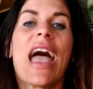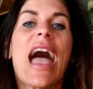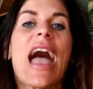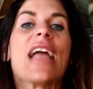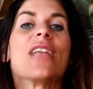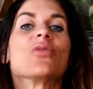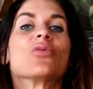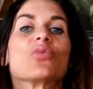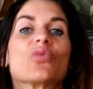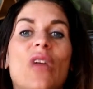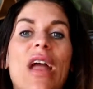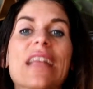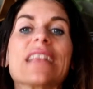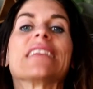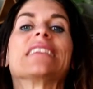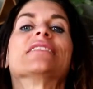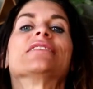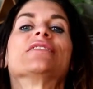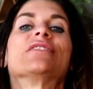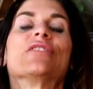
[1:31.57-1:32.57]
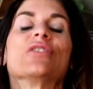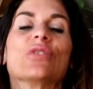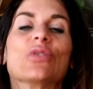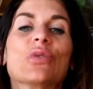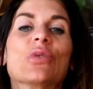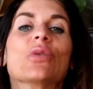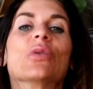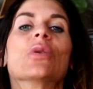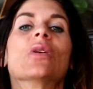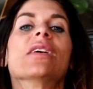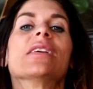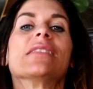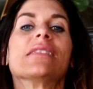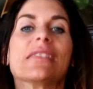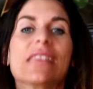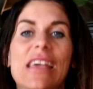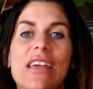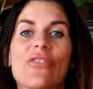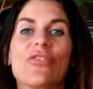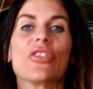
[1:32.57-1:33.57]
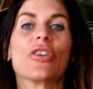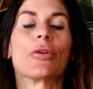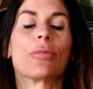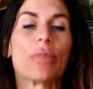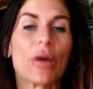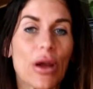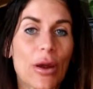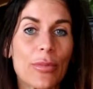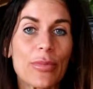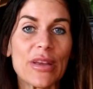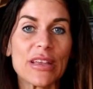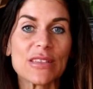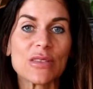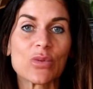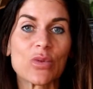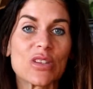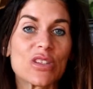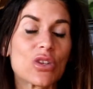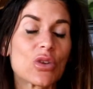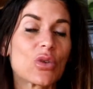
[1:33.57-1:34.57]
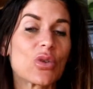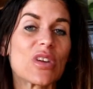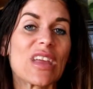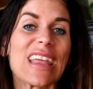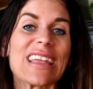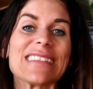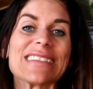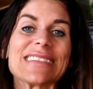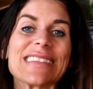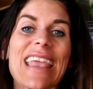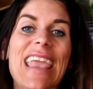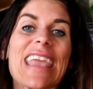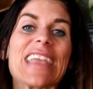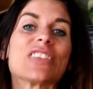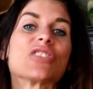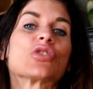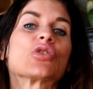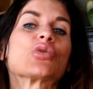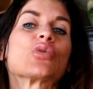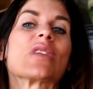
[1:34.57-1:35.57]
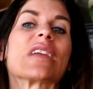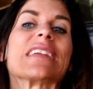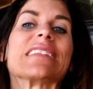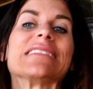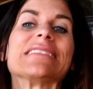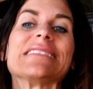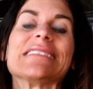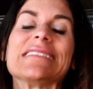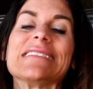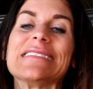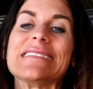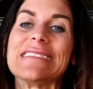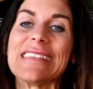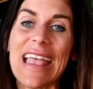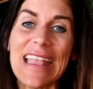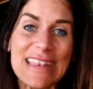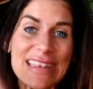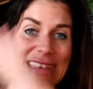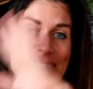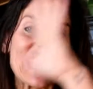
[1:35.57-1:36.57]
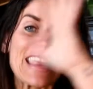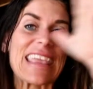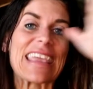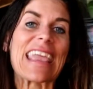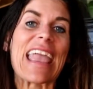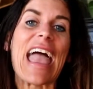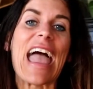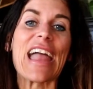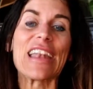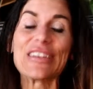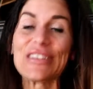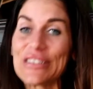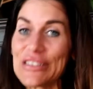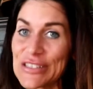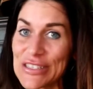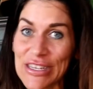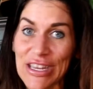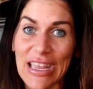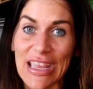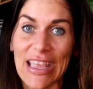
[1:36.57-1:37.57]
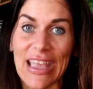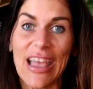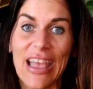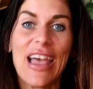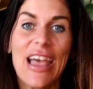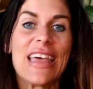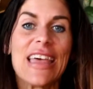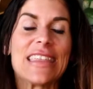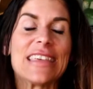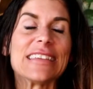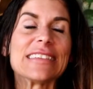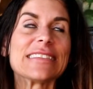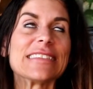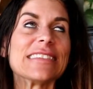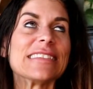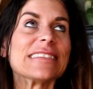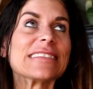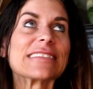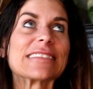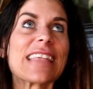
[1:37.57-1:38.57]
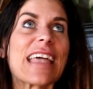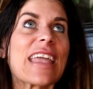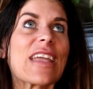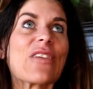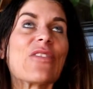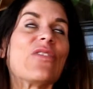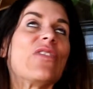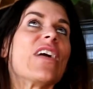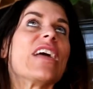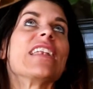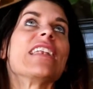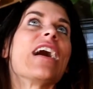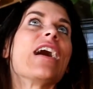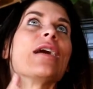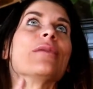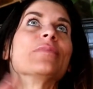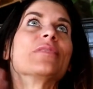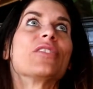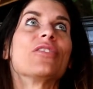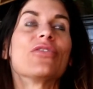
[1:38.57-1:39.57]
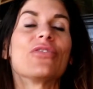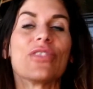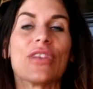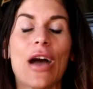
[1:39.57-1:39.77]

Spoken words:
and ready to live your purpose, which creates a transcending energy. This is like phenomenal.